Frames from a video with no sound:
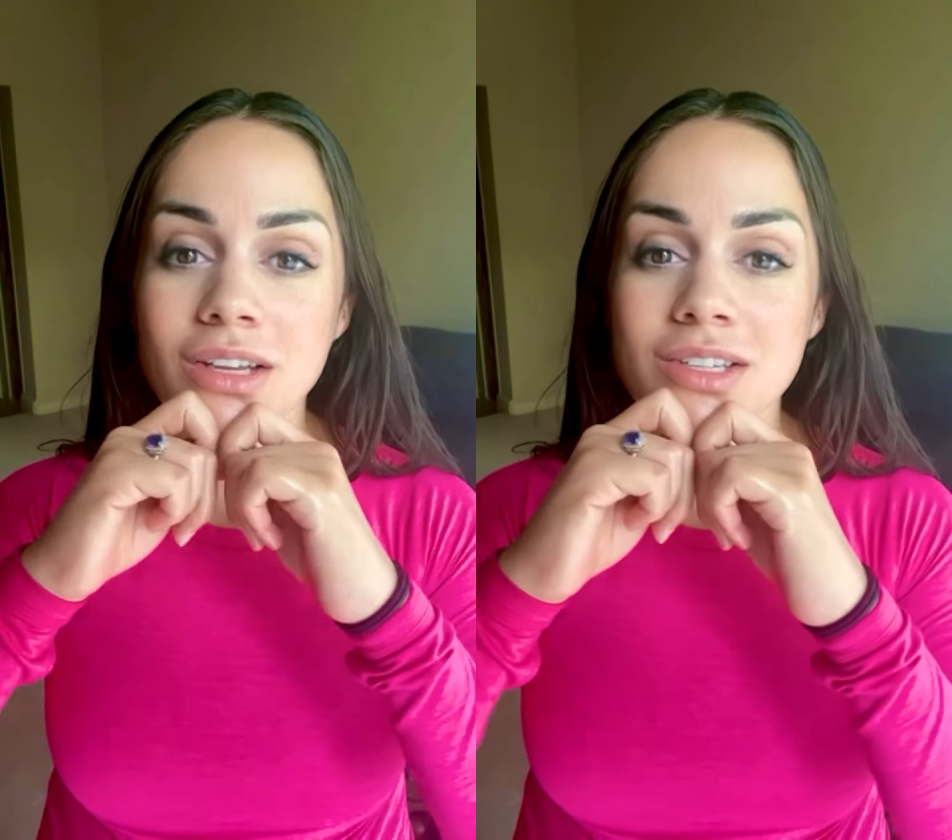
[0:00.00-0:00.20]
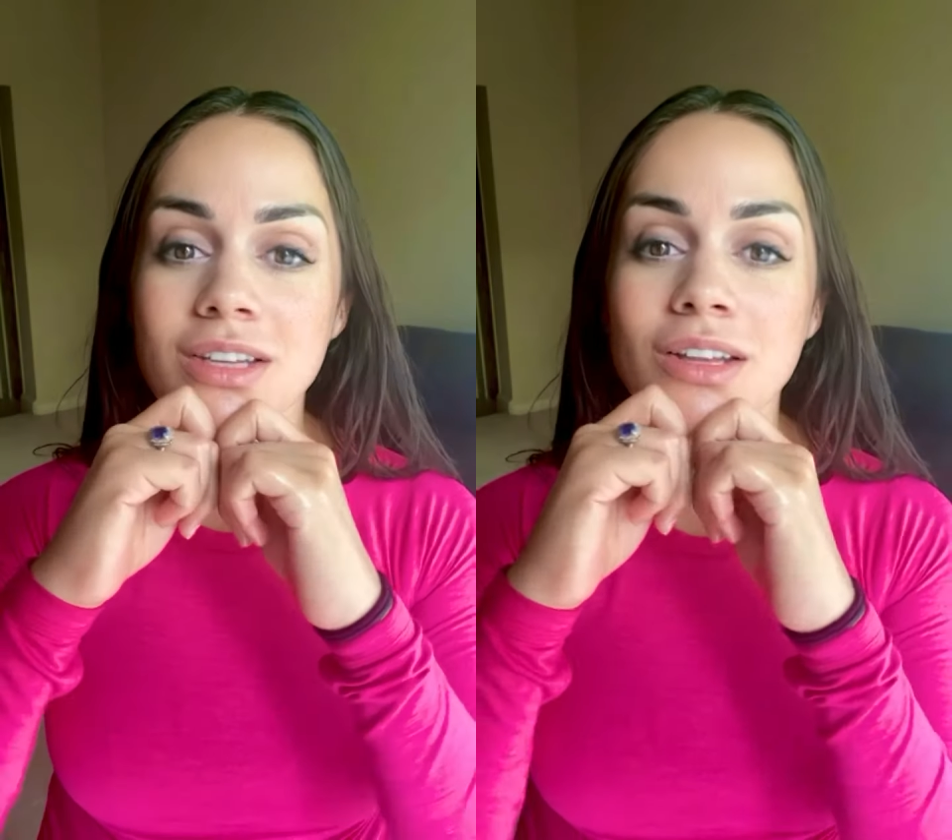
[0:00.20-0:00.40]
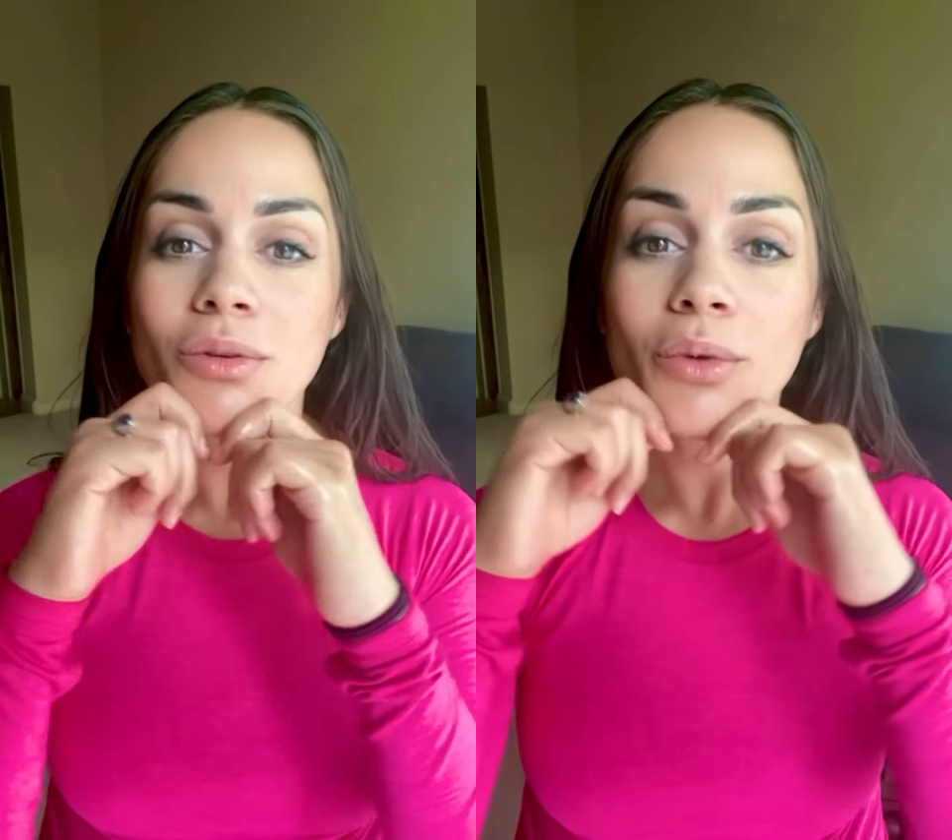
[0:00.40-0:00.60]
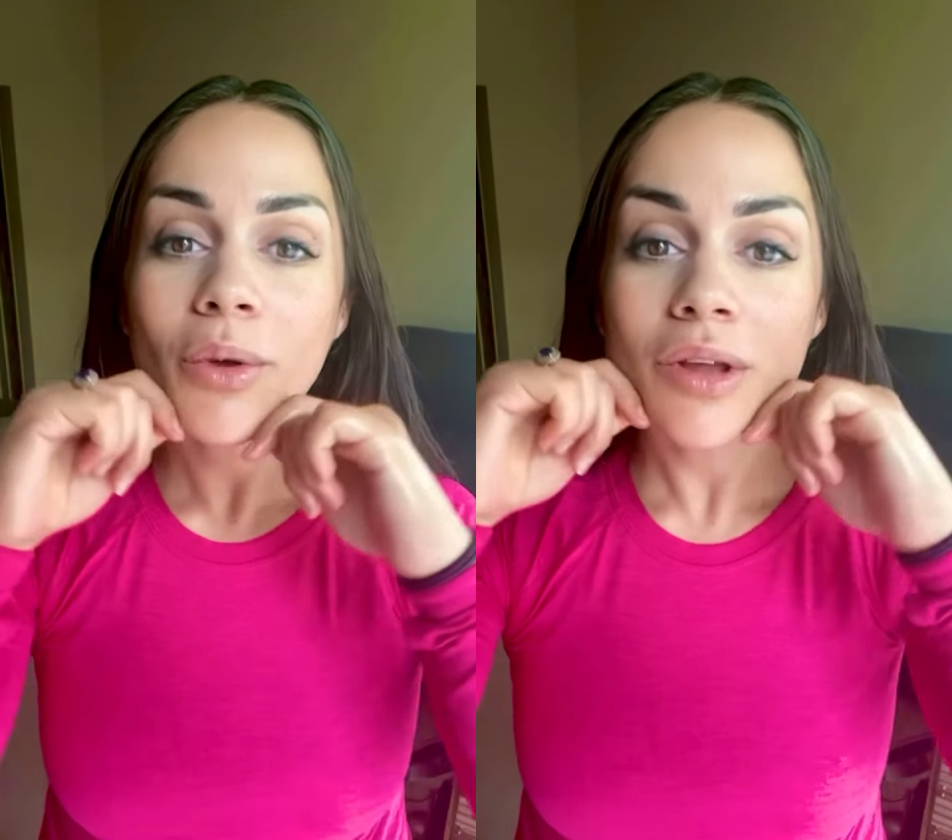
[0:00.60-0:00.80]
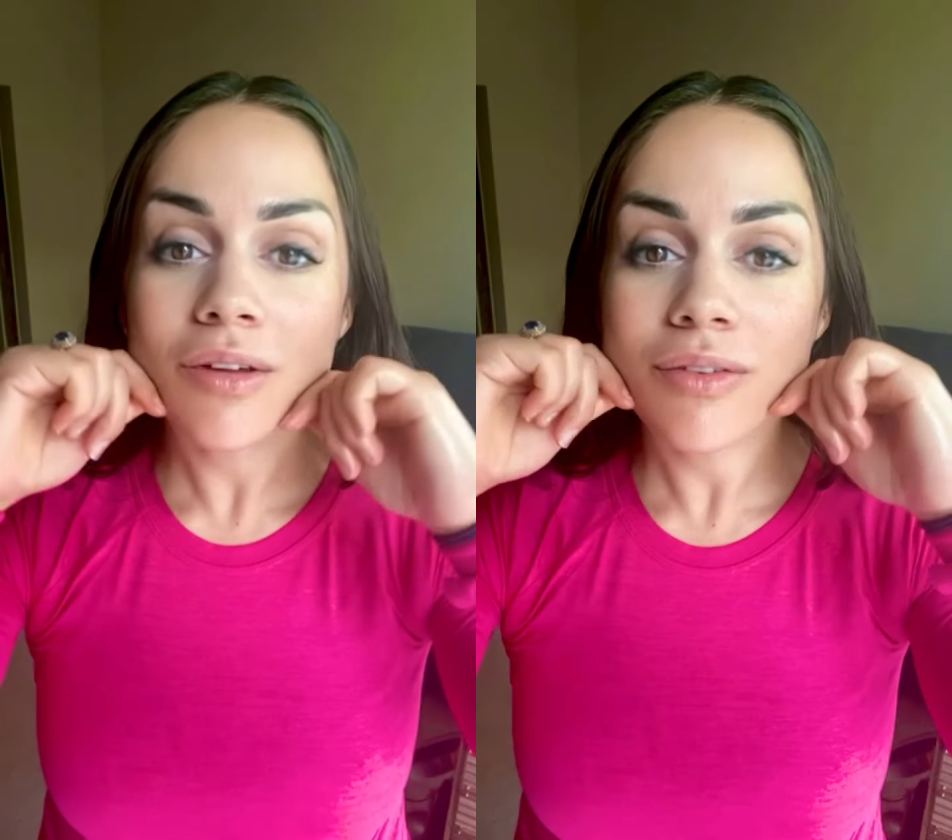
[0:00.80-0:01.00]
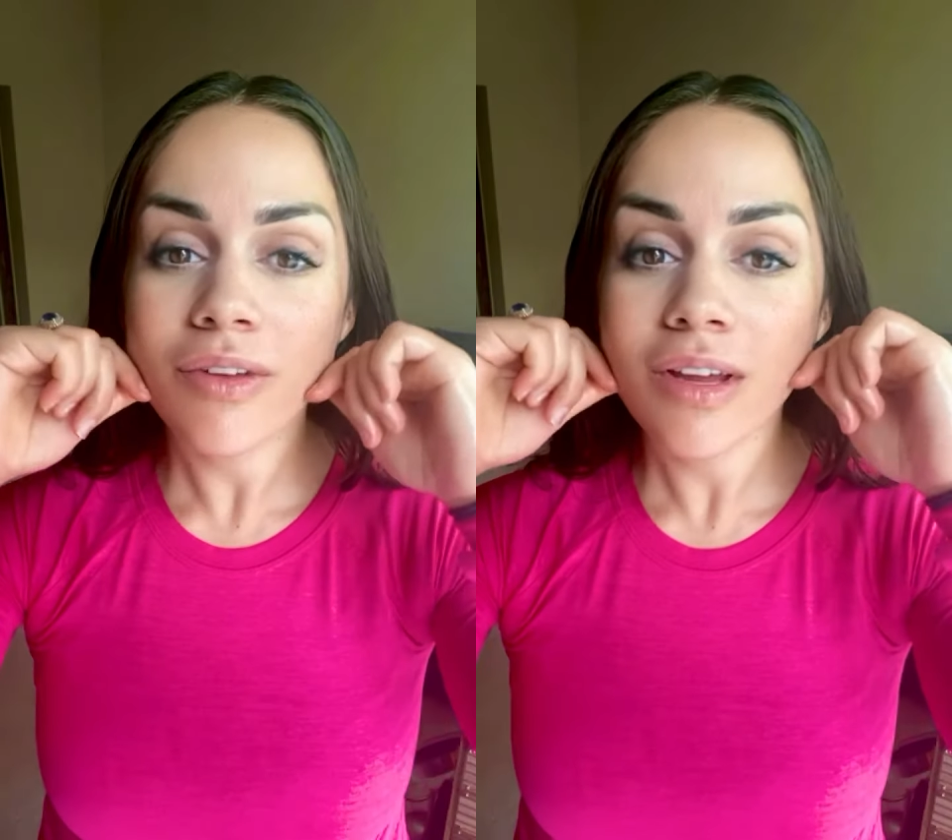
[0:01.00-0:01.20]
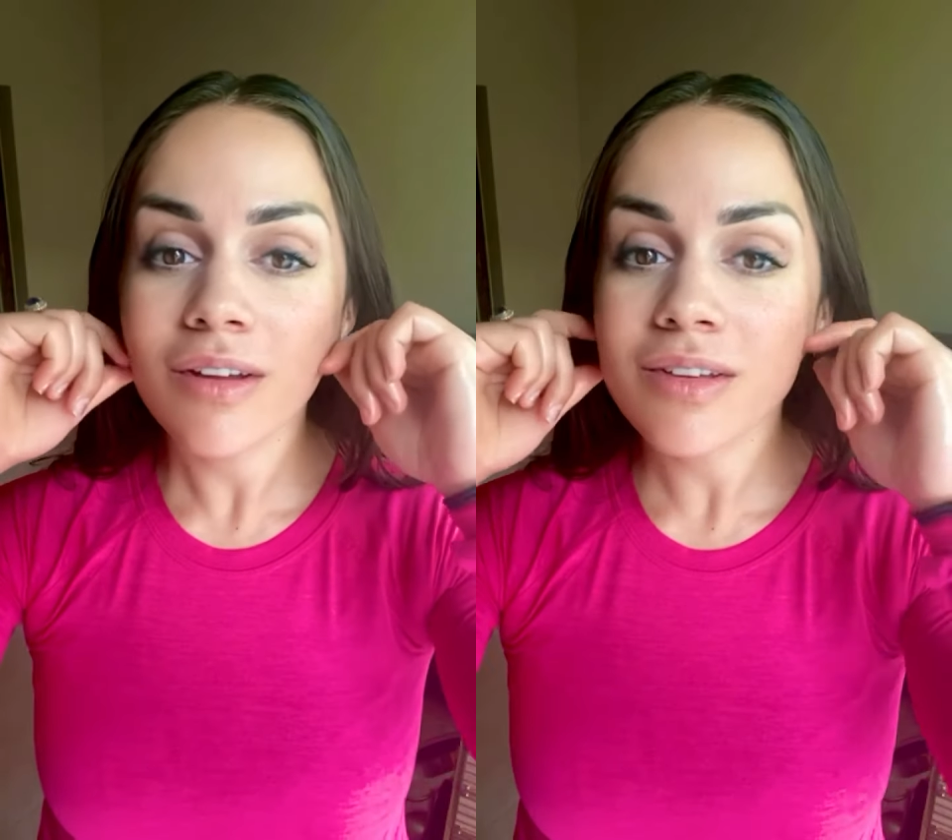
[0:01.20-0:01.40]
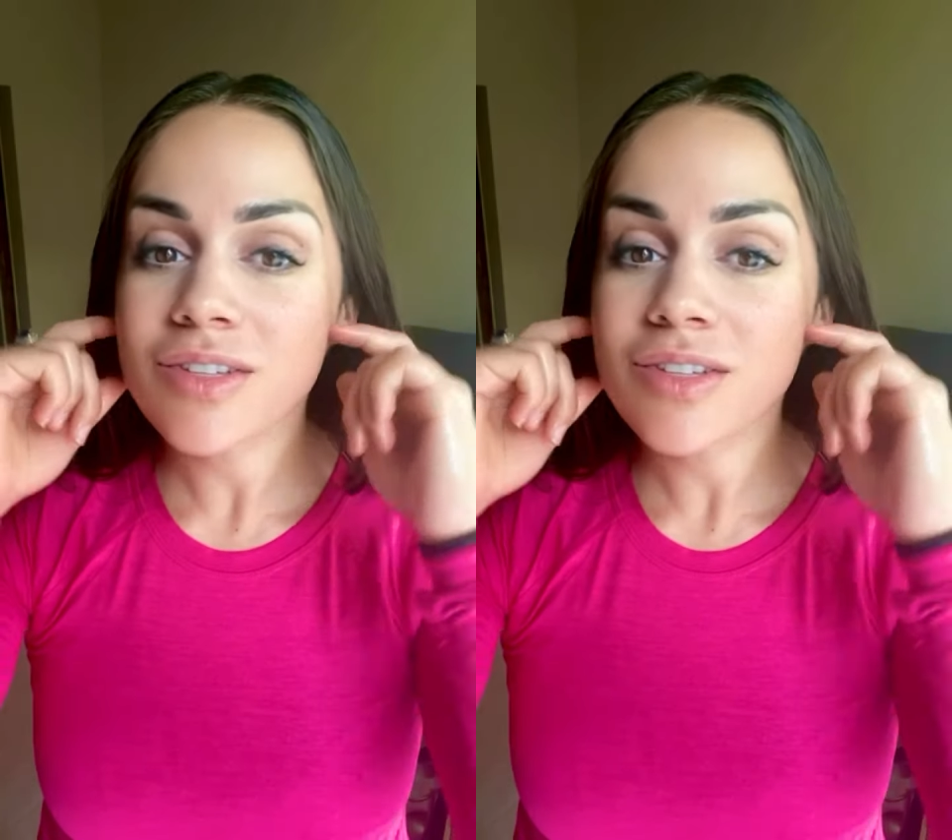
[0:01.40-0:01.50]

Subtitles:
and gently roll your fingers